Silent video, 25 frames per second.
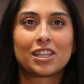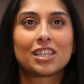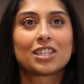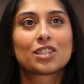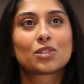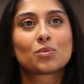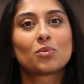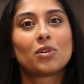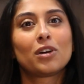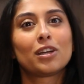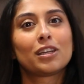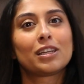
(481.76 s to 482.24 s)

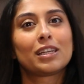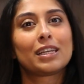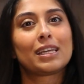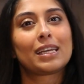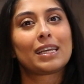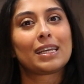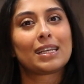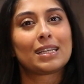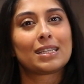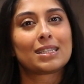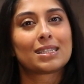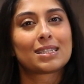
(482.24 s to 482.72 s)
This one
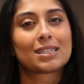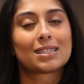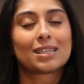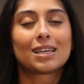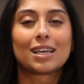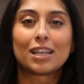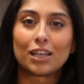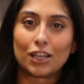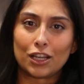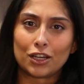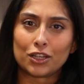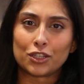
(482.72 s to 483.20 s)
is
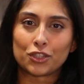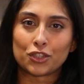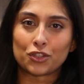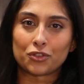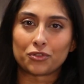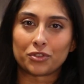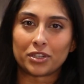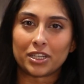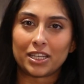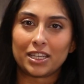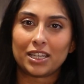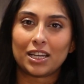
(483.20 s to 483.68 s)
a
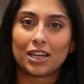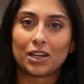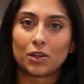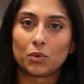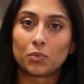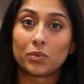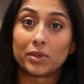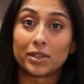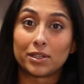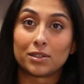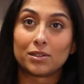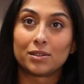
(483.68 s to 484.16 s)
luxury, I
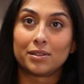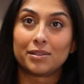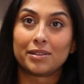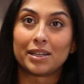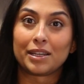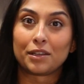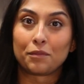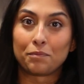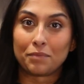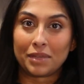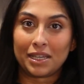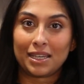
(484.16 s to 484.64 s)
will
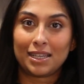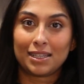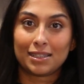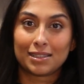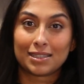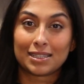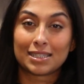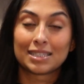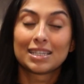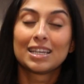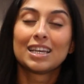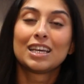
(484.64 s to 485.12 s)

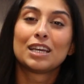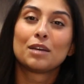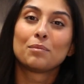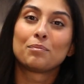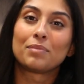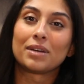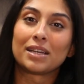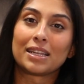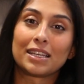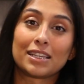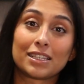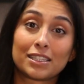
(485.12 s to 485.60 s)
admit,
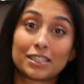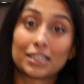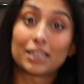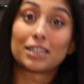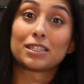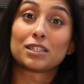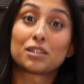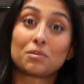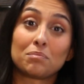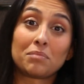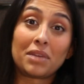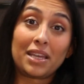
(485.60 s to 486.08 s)
but it
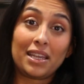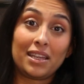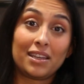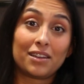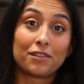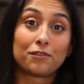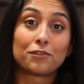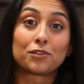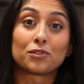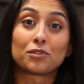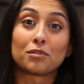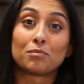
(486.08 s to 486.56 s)
does make
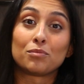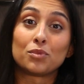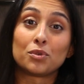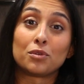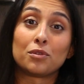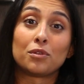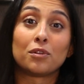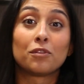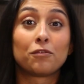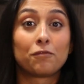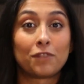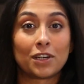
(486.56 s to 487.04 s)
for a
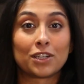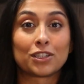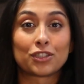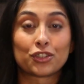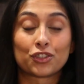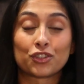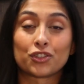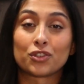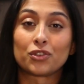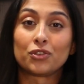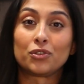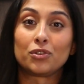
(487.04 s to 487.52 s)
more
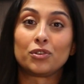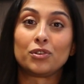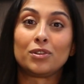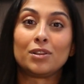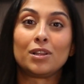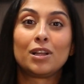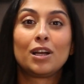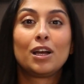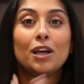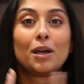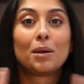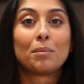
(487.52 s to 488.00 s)

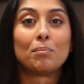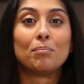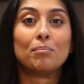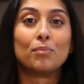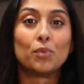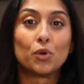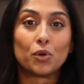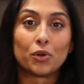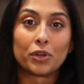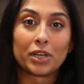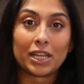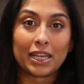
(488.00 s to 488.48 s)
functional
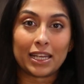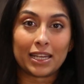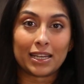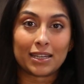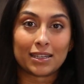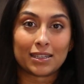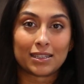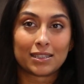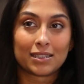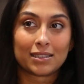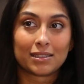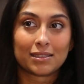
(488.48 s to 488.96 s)

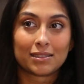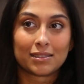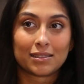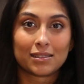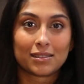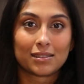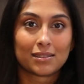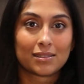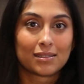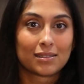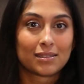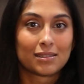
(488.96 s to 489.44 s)
morning
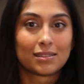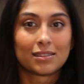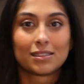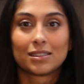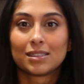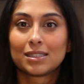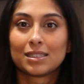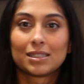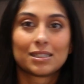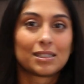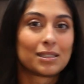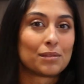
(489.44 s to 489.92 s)

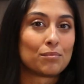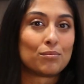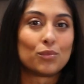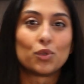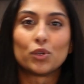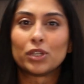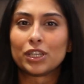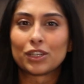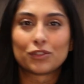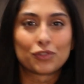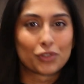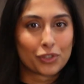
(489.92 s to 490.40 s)

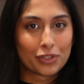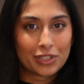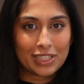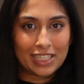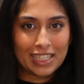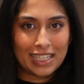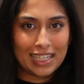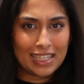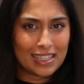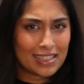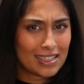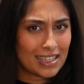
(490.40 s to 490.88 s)

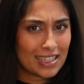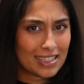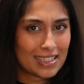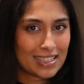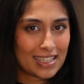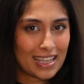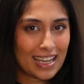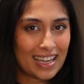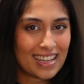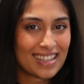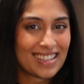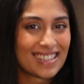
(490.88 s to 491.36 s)
routine, I'd
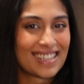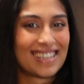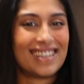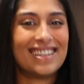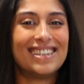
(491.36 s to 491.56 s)
say.